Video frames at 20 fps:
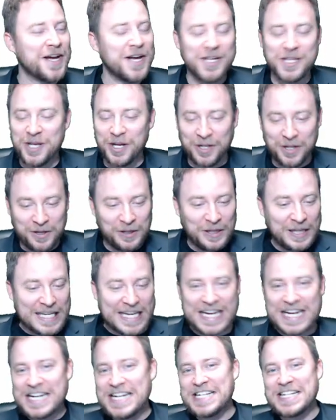you
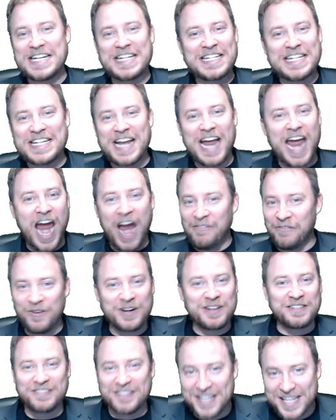cleaned, you did
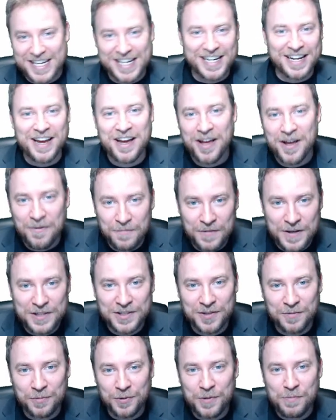everything
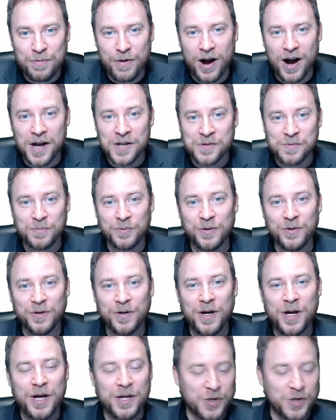feasibly possible.